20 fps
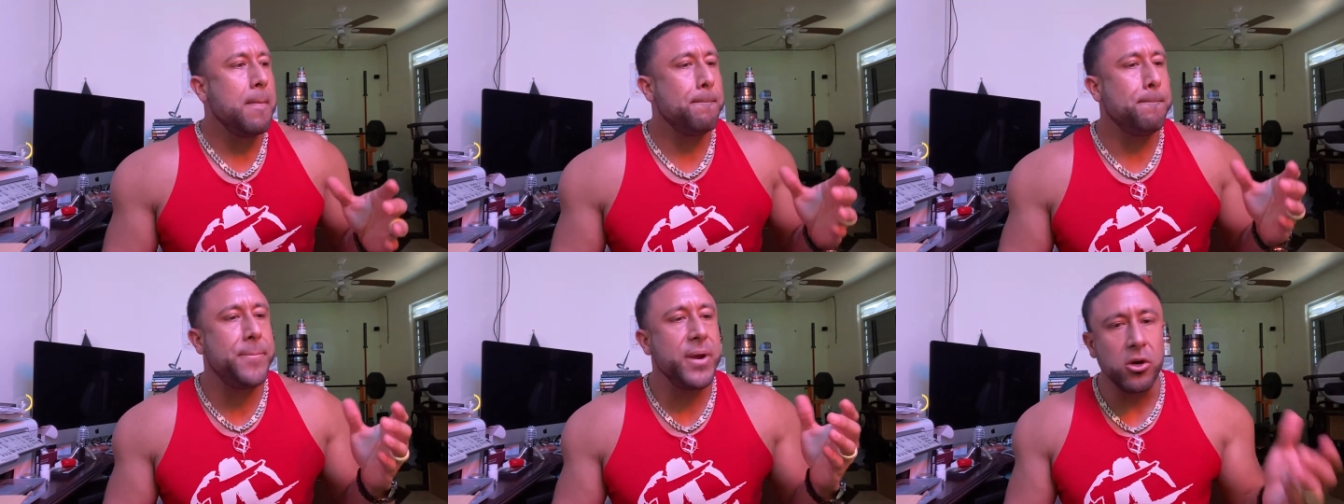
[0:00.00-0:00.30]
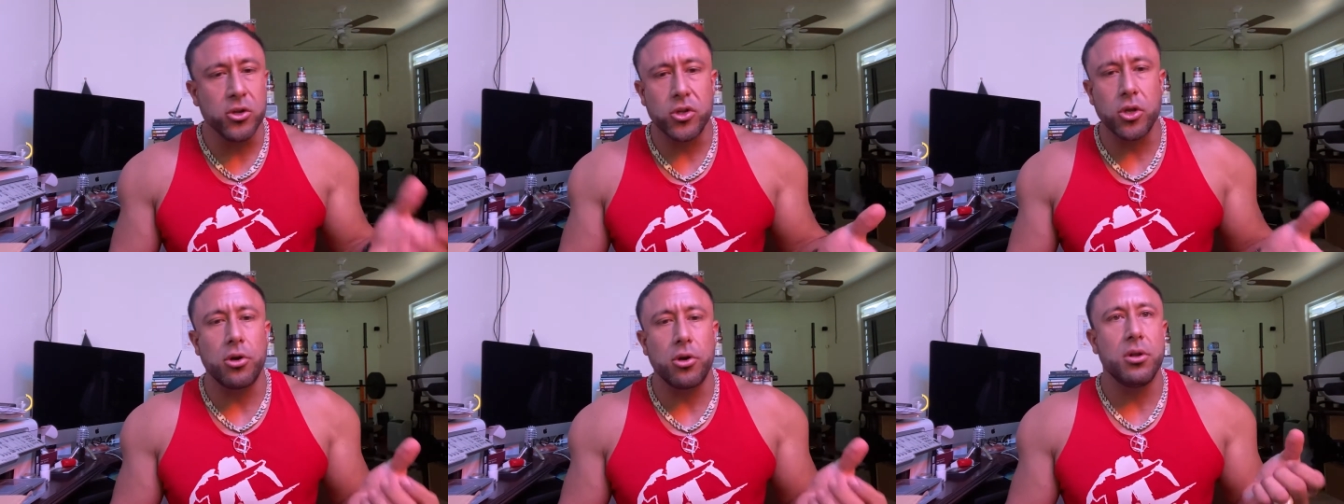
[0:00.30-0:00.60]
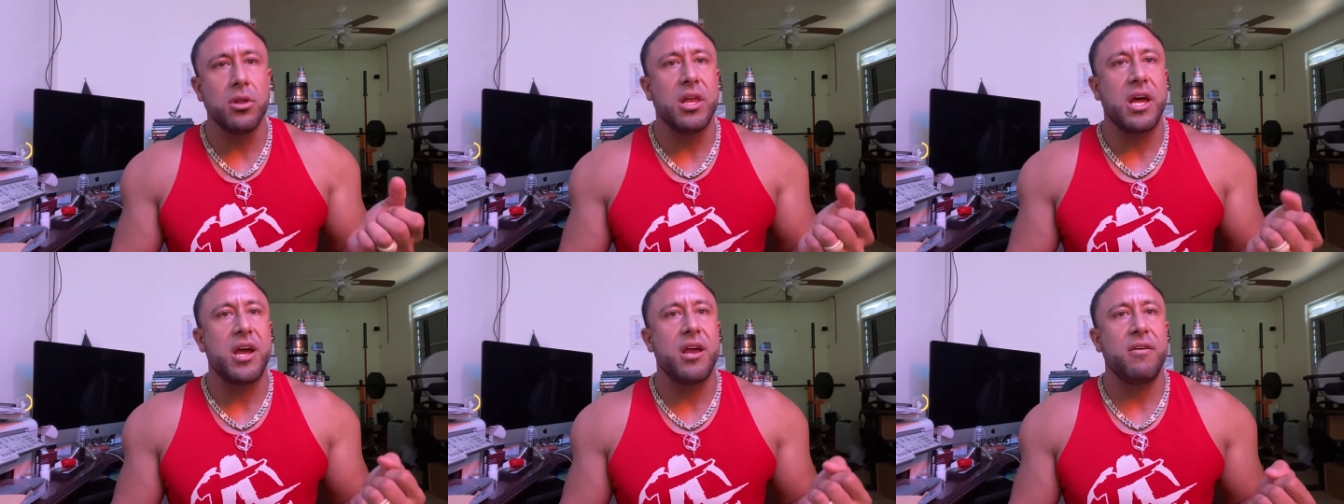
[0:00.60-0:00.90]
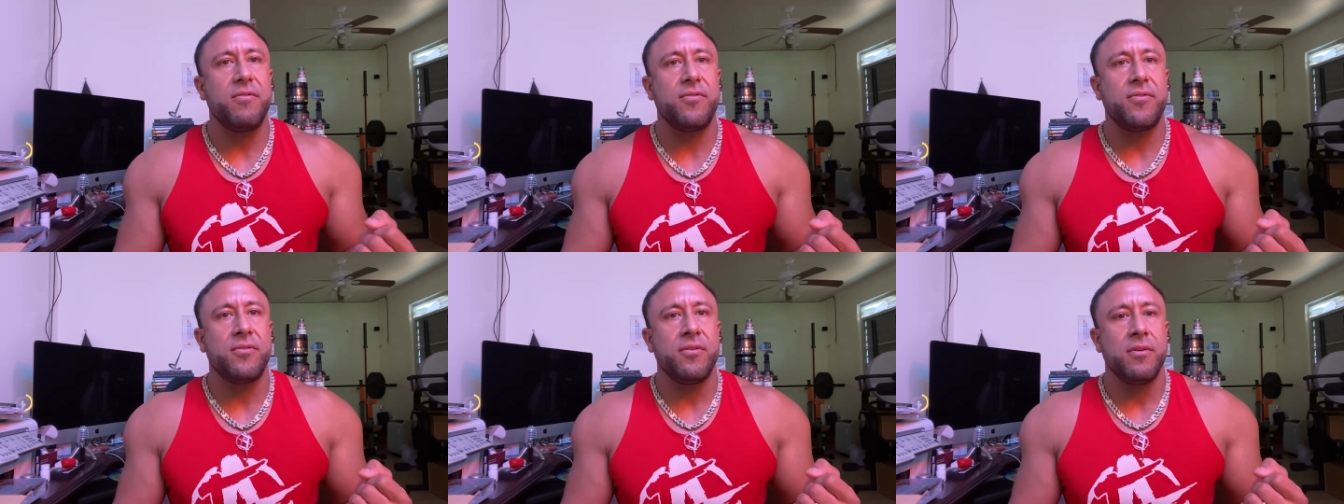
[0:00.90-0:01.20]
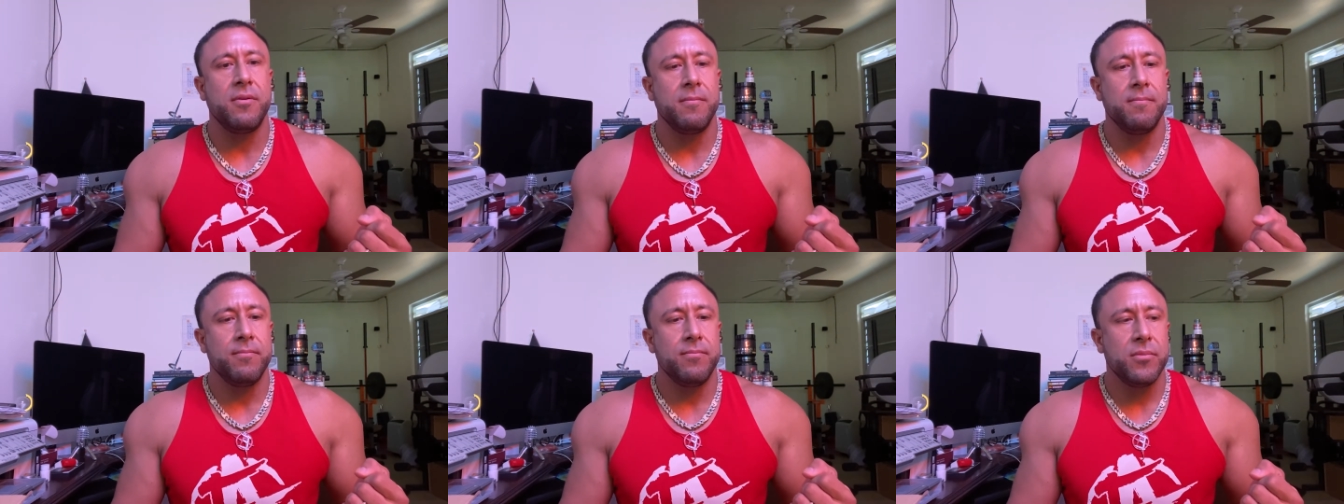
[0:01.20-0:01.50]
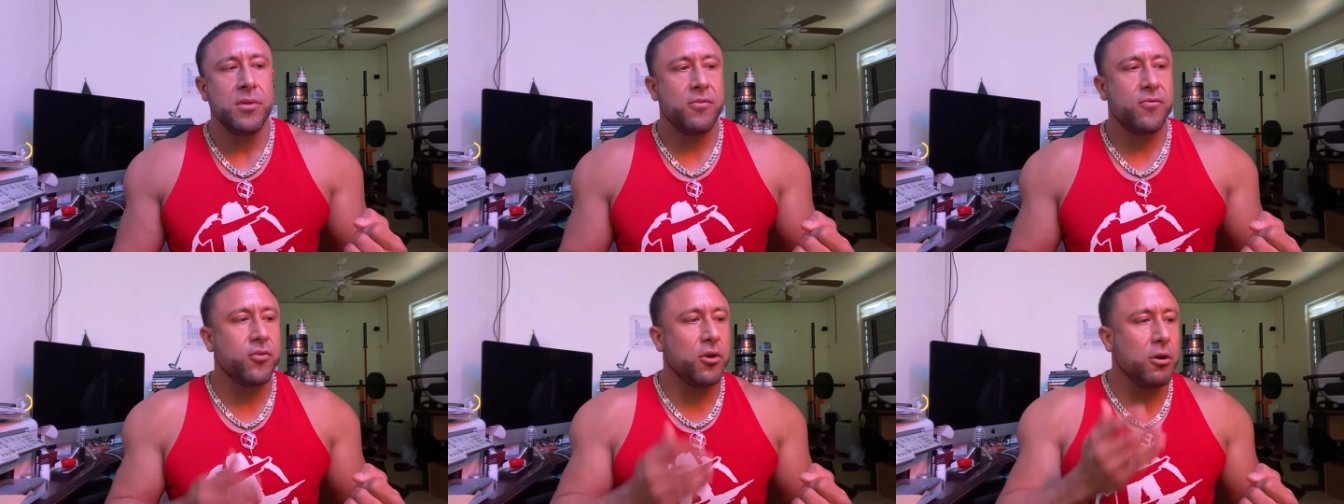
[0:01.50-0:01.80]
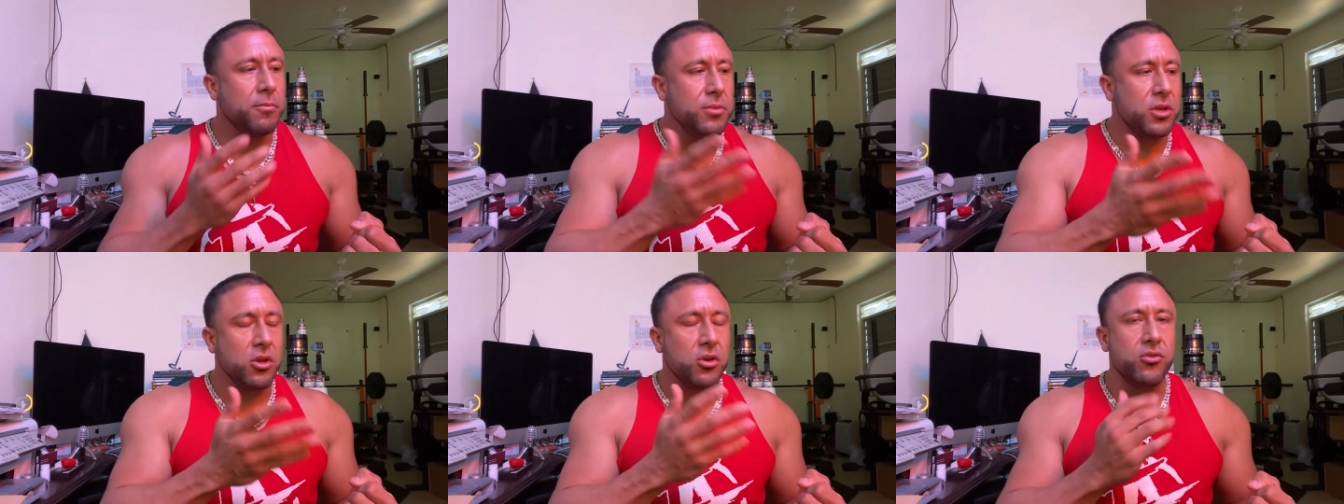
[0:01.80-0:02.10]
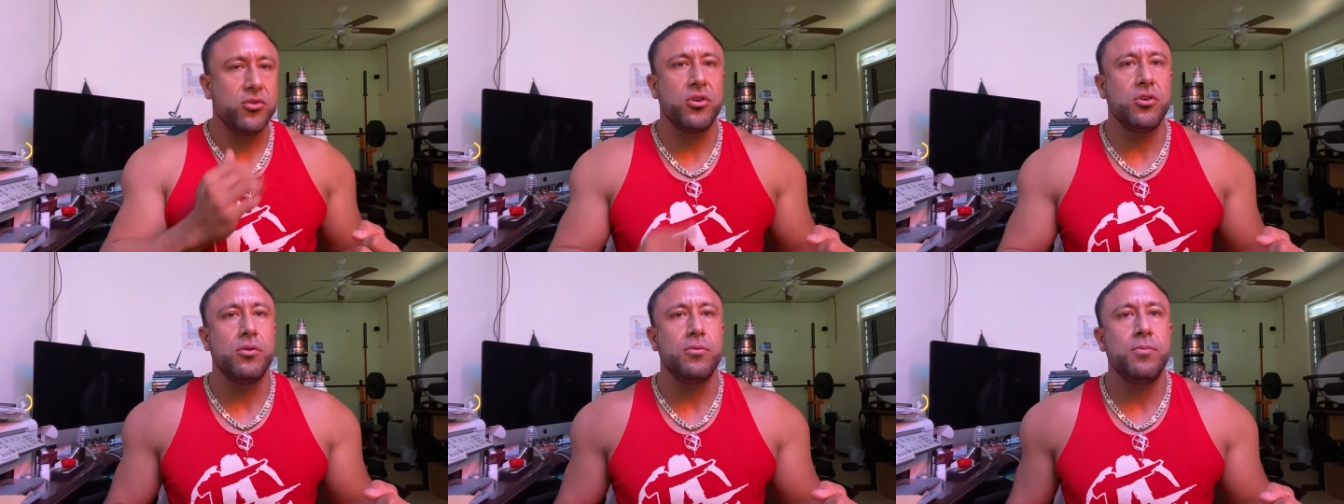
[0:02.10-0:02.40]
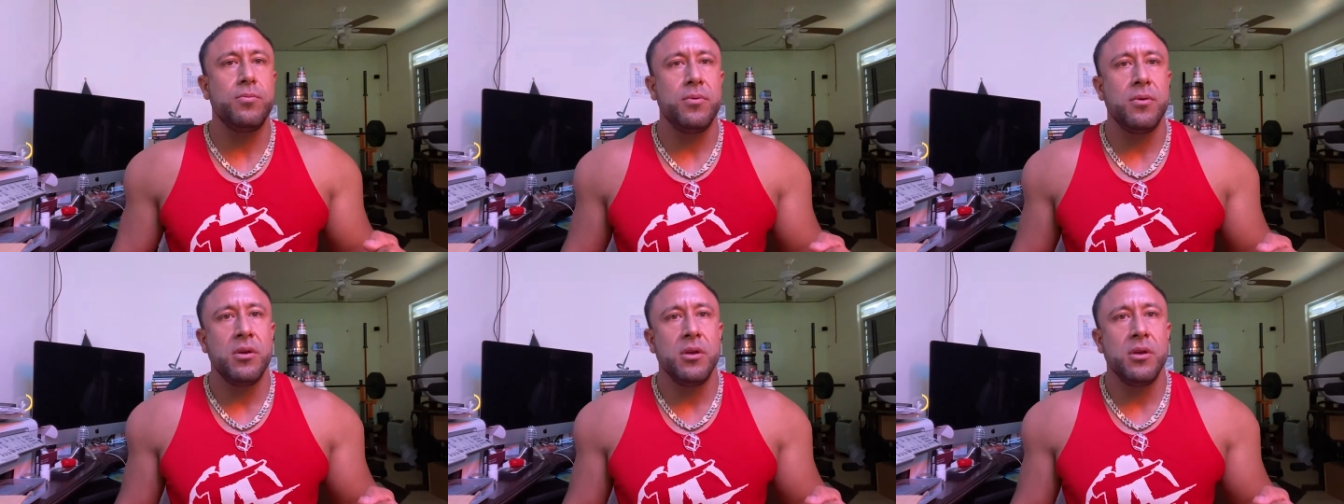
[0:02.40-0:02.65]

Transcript: build their life from YouTube,